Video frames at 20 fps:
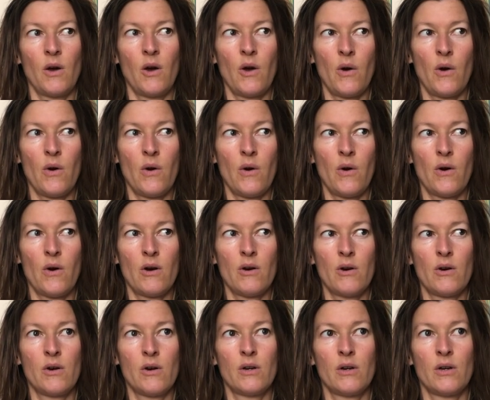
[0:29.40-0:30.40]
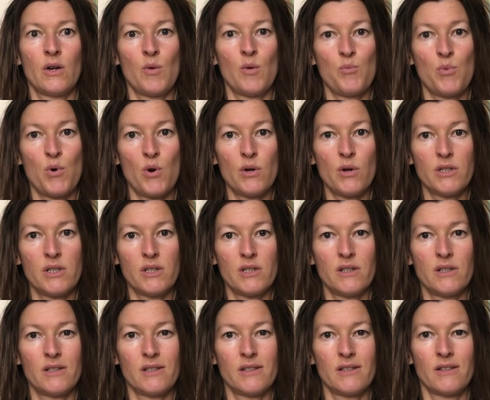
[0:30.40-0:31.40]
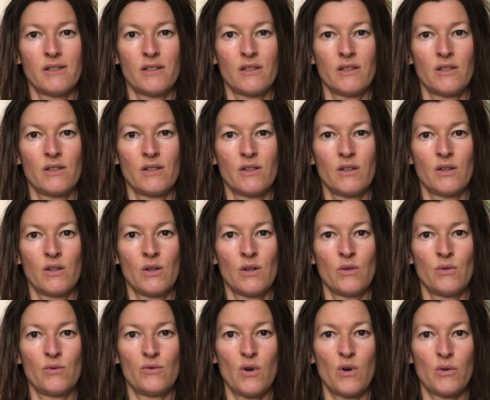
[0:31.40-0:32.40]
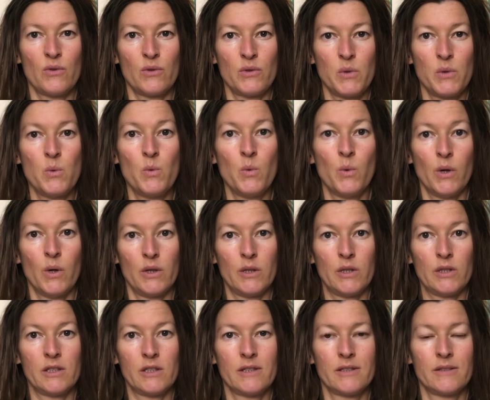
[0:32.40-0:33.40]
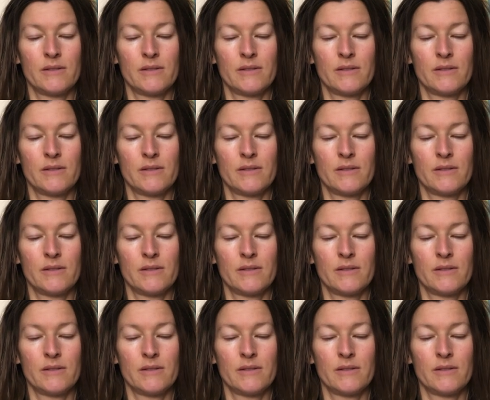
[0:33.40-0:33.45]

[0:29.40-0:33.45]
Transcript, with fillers: her importance for our new world.